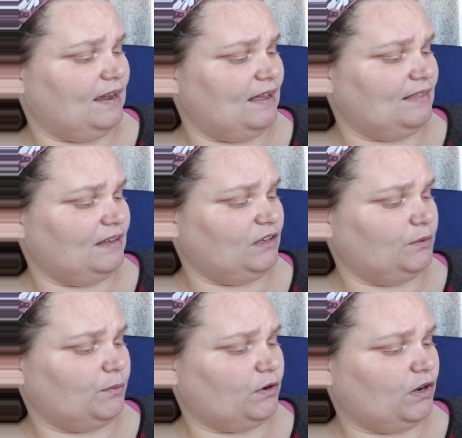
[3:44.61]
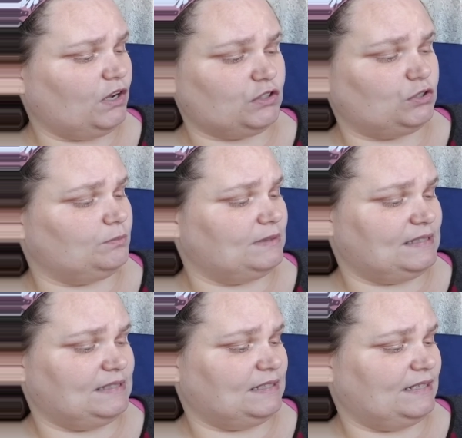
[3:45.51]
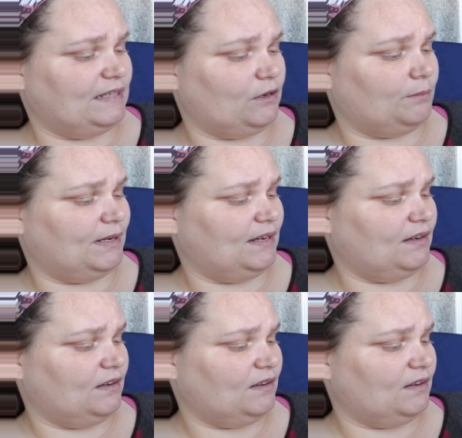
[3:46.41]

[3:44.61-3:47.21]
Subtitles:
and that you are not too busy to hear me.